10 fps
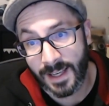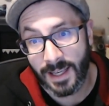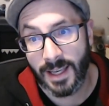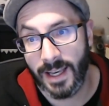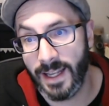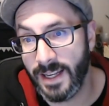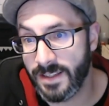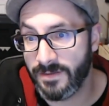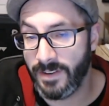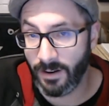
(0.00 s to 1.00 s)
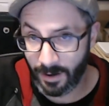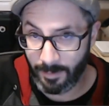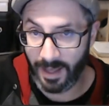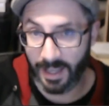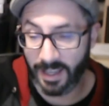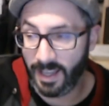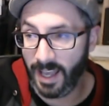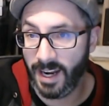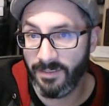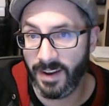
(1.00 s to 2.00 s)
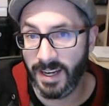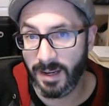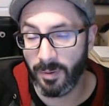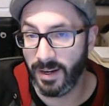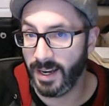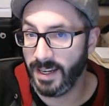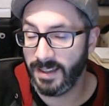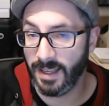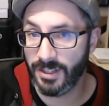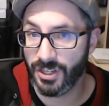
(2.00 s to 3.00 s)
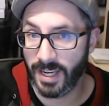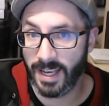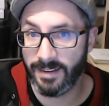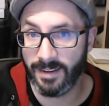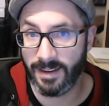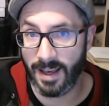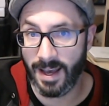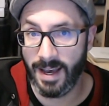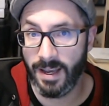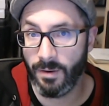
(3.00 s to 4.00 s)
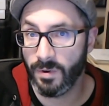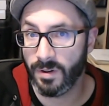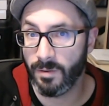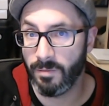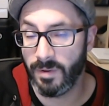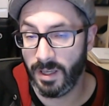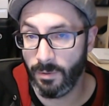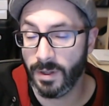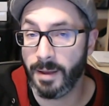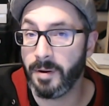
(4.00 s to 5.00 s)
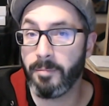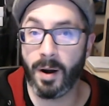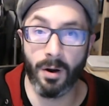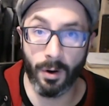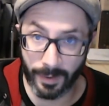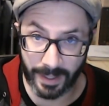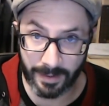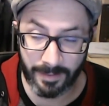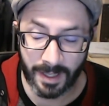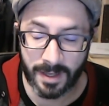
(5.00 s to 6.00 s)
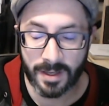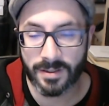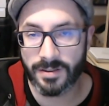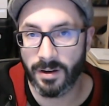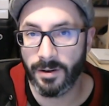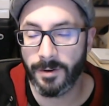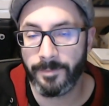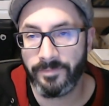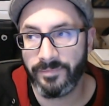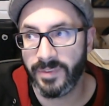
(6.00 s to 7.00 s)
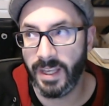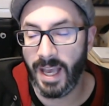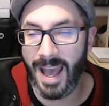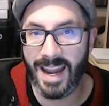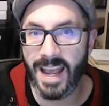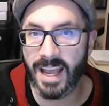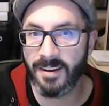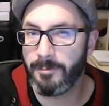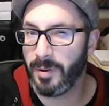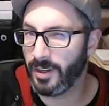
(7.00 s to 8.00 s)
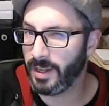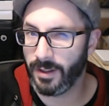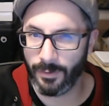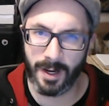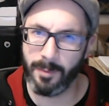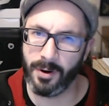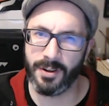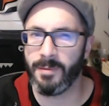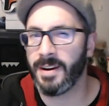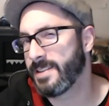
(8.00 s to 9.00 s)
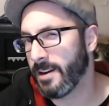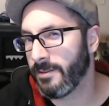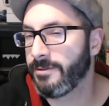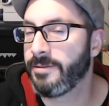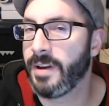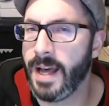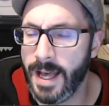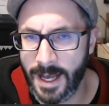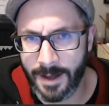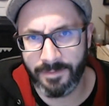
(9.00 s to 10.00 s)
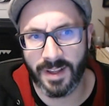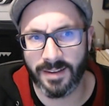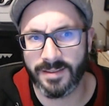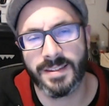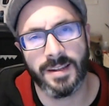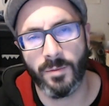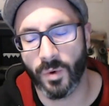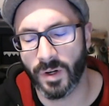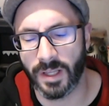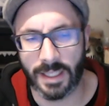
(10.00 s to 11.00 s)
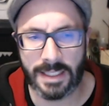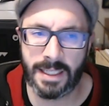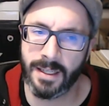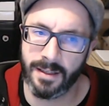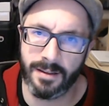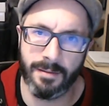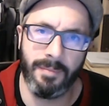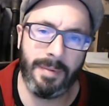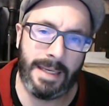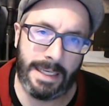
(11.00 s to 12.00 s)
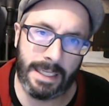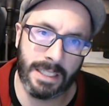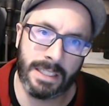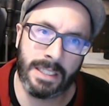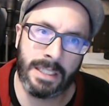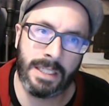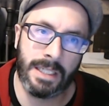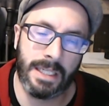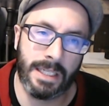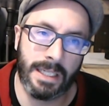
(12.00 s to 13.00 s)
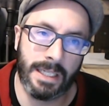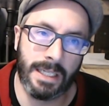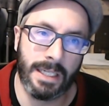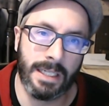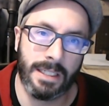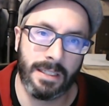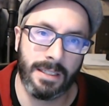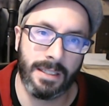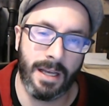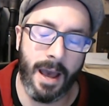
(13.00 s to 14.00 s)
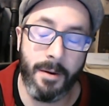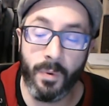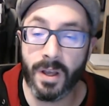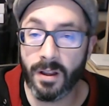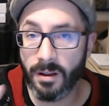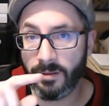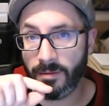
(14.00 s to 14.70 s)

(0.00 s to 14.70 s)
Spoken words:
It is very big, and if I need to print anything gigantic, he will let me borrow it. So the headache of building a 3D printer myself doesn't seem worth it to me. I will...